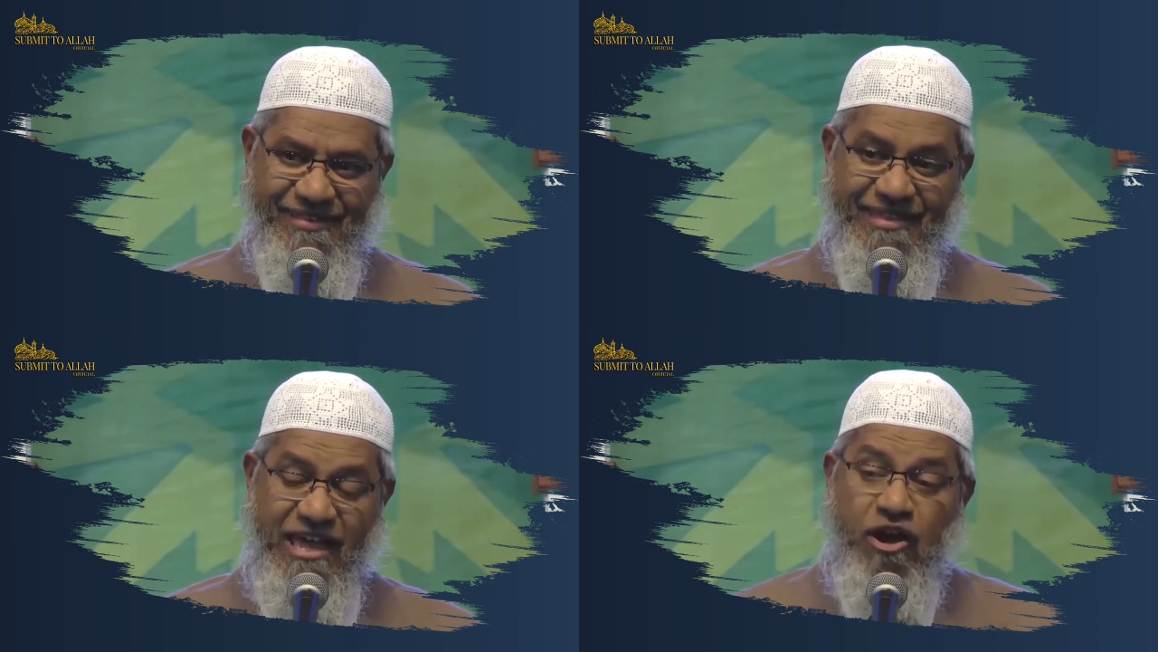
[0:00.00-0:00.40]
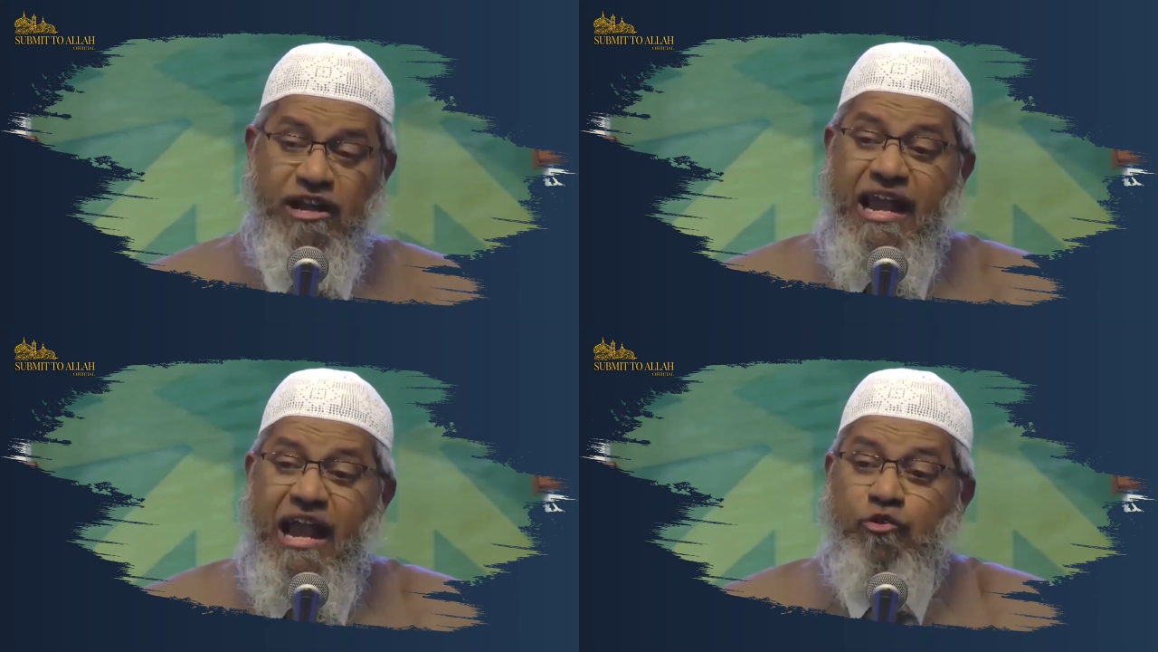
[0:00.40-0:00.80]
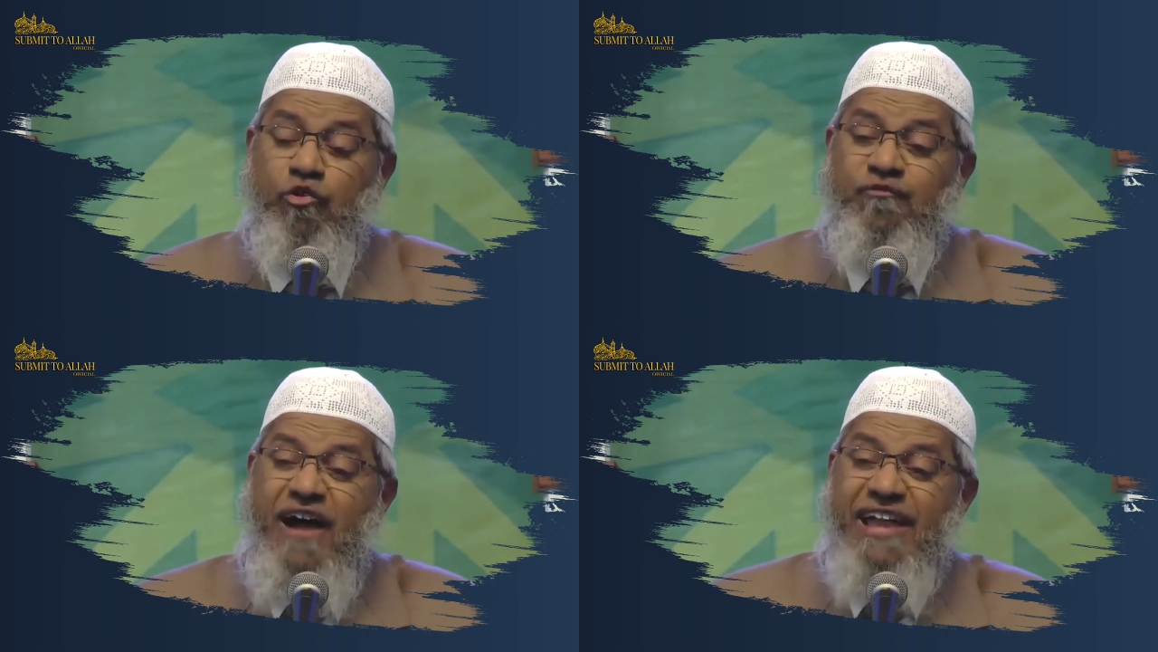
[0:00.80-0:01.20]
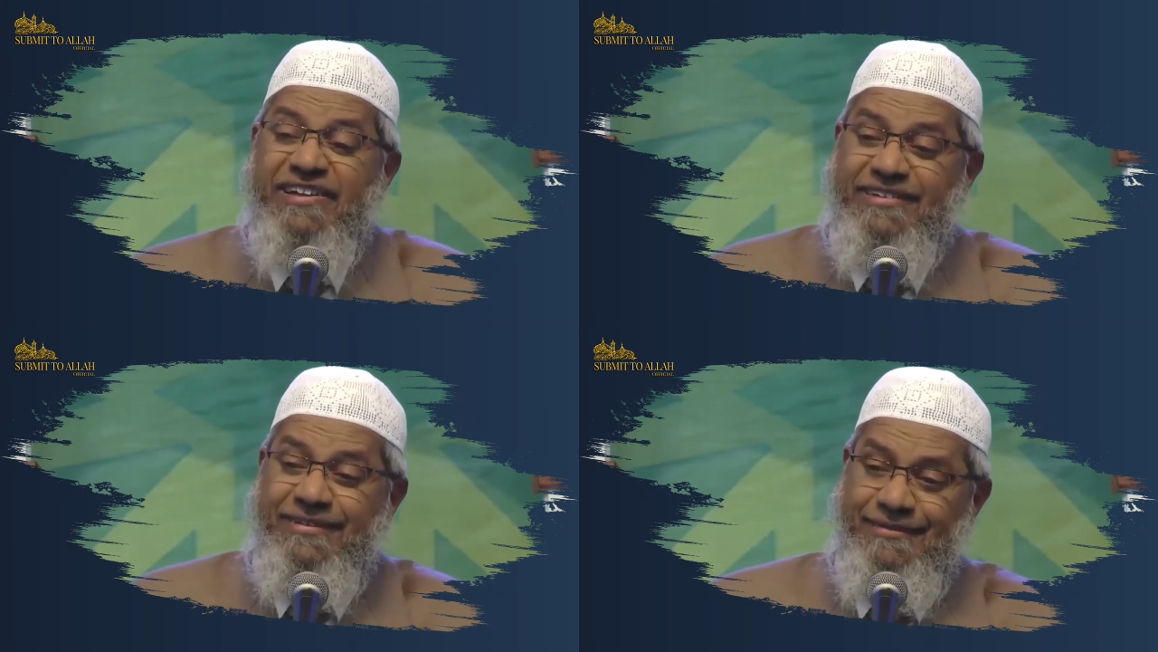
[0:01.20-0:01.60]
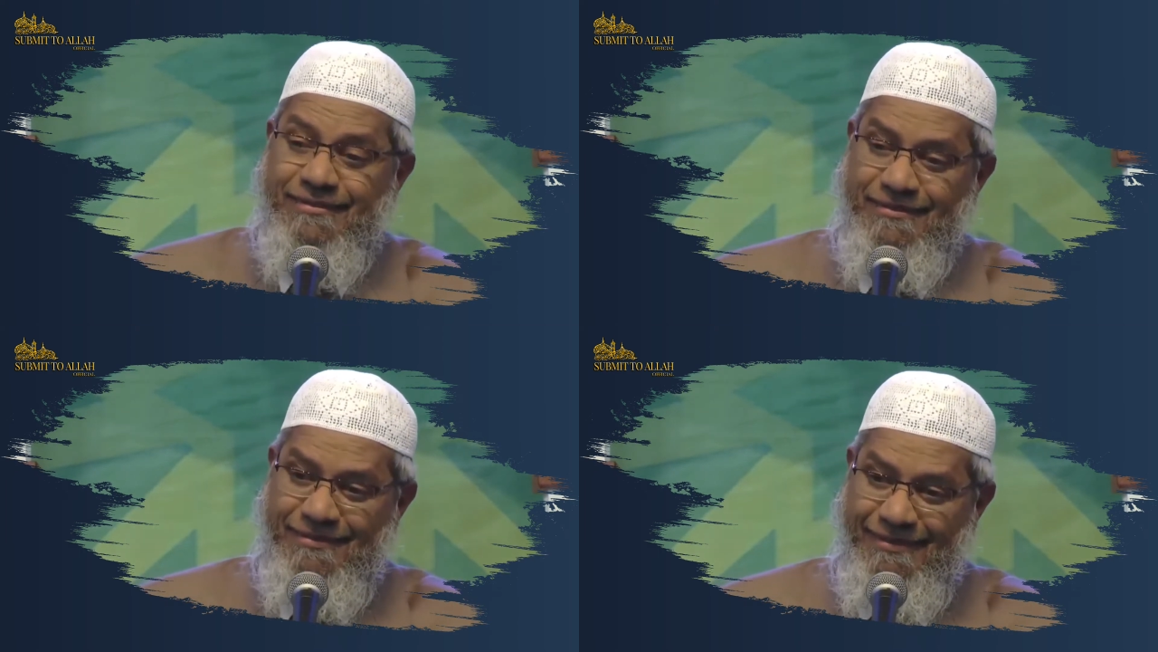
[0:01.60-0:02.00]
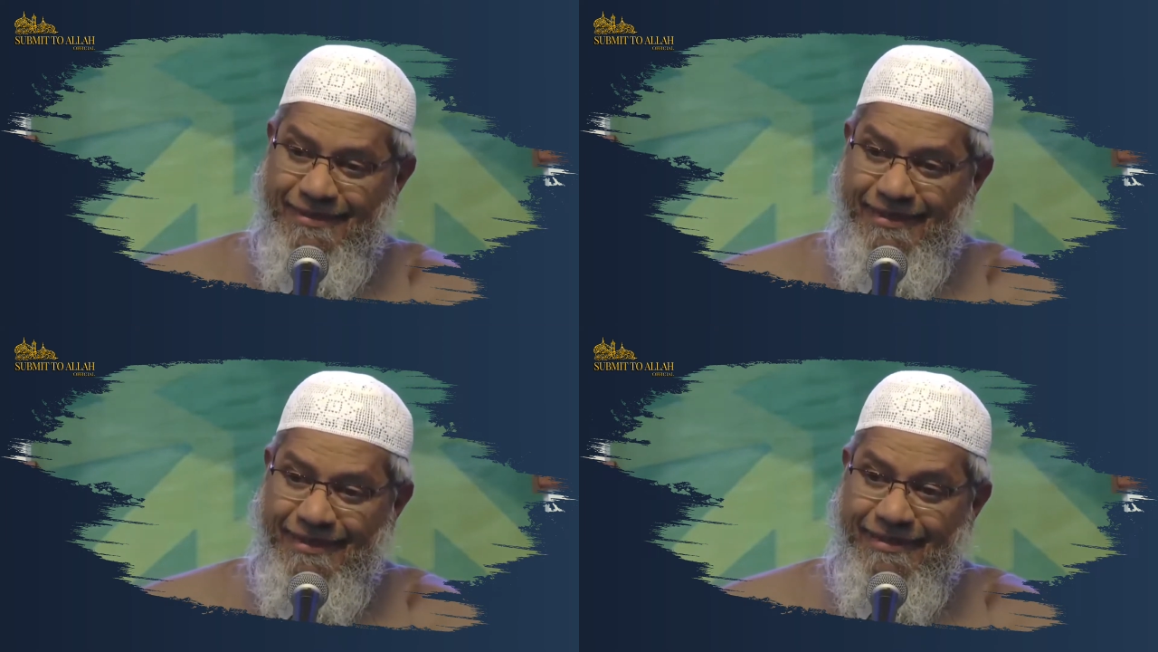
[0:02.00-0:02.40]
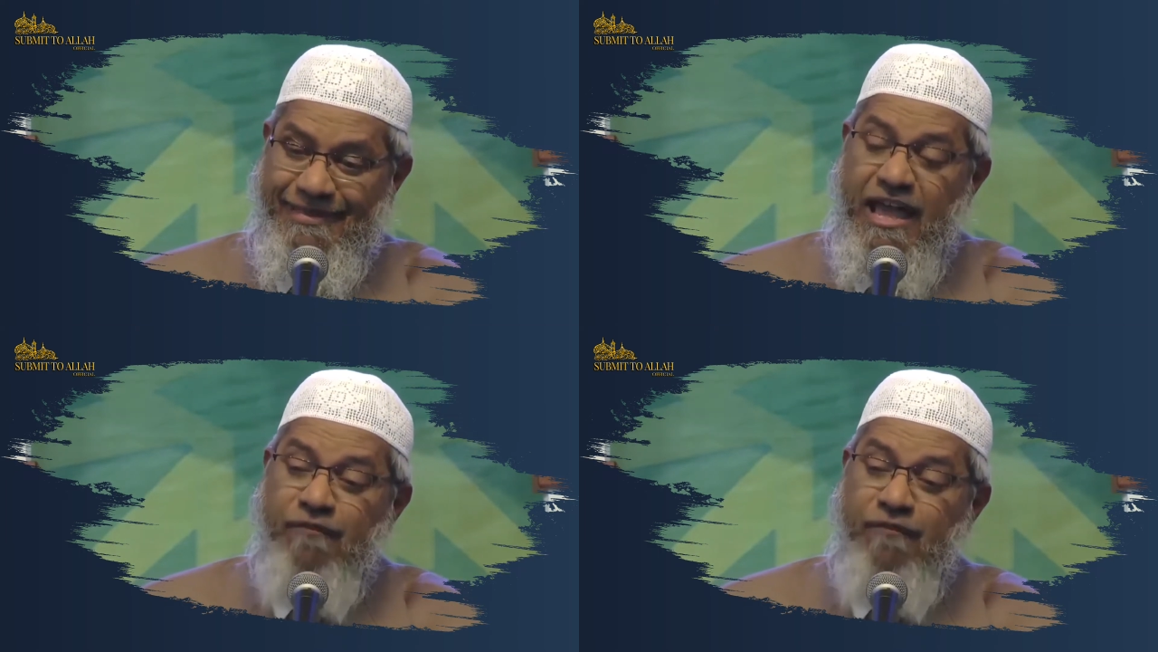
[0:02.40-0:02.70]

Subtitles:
They are not allowed to fast. They